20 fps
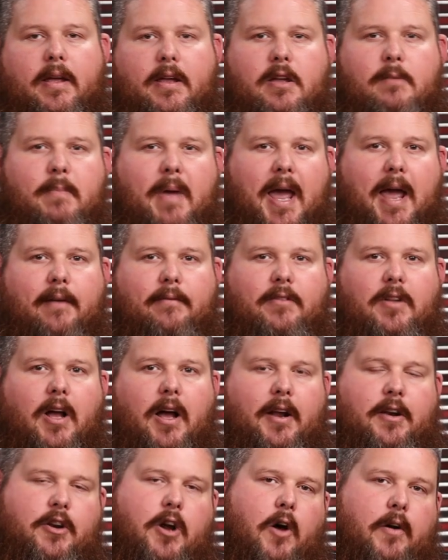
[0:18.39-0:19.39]
you may have
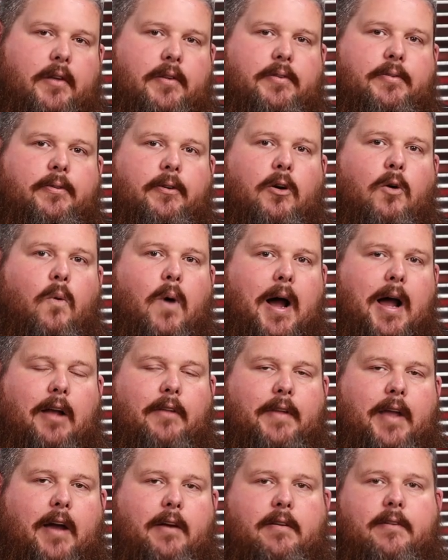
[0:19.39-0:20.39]
not noticed for a
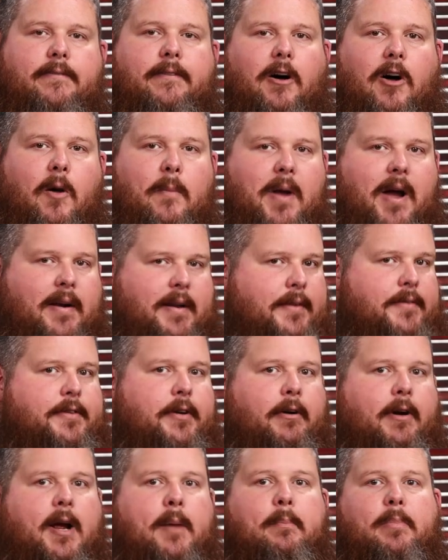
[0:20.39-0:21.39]
while now, you follow me on
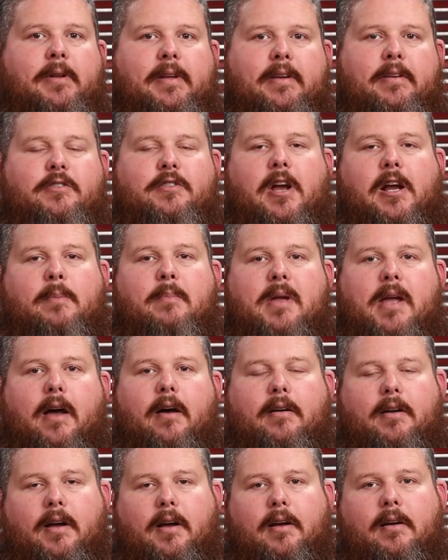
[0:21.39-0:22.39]
Instagram. Please check me
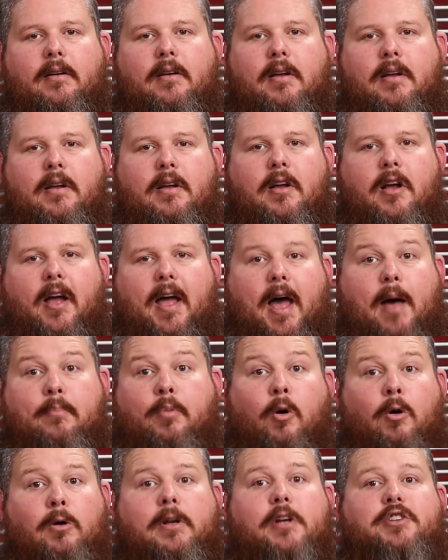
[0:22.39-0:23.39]
out uh,
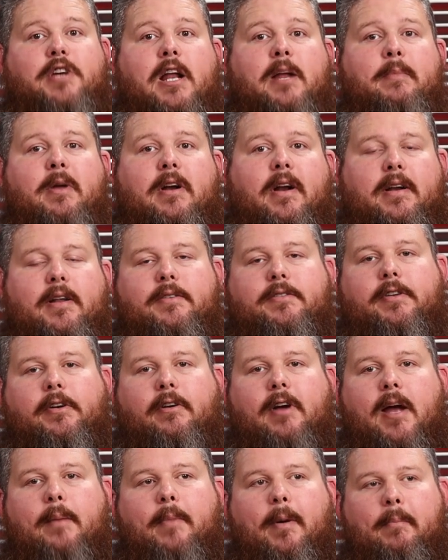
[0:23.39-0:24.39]
at Portly Gentleman on
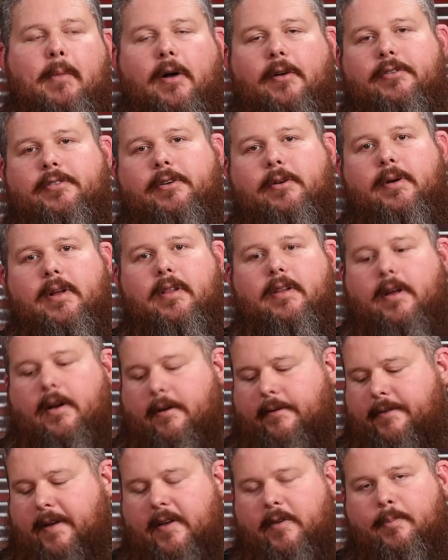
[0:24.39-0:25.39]
Instagram. I'm also in the
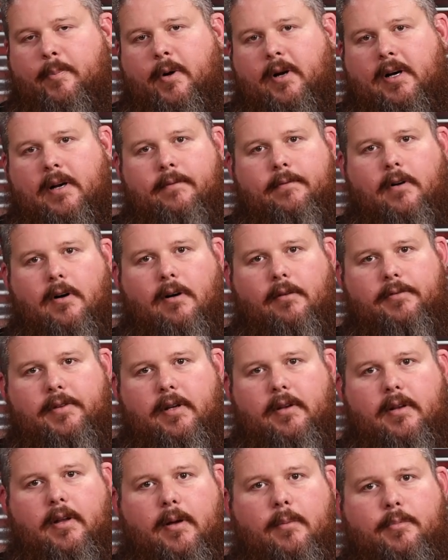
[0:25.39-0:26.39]
Facebook, involved
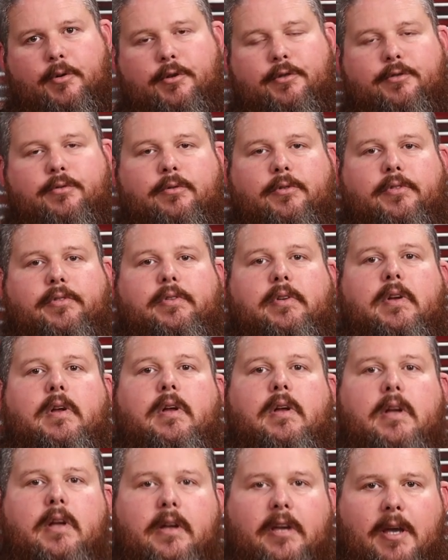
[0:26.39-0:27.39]
in the Brewtools
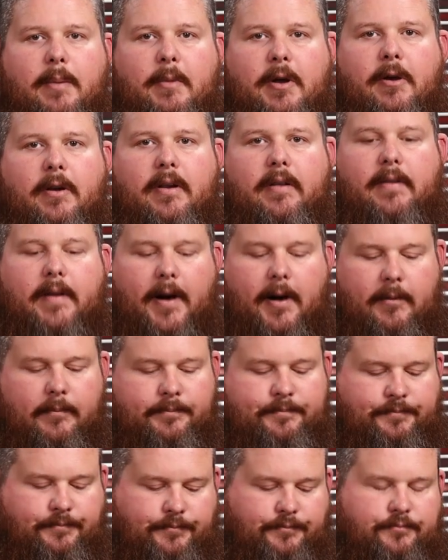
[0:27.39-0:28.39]
community there
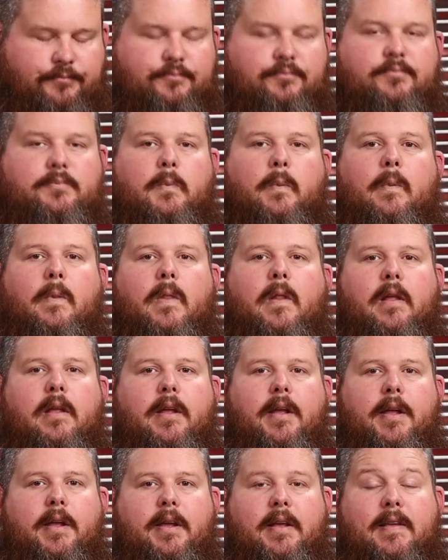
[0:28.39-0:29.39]

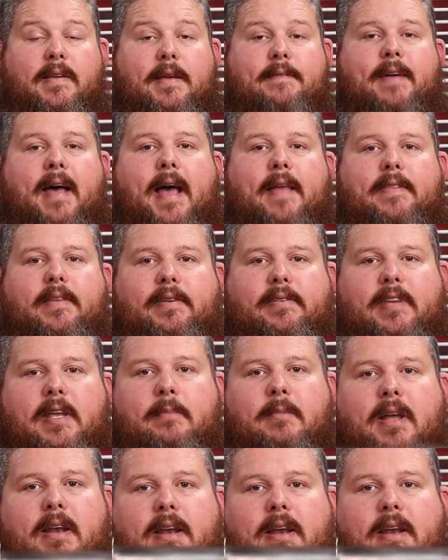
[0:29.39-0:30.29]
is I've had the steam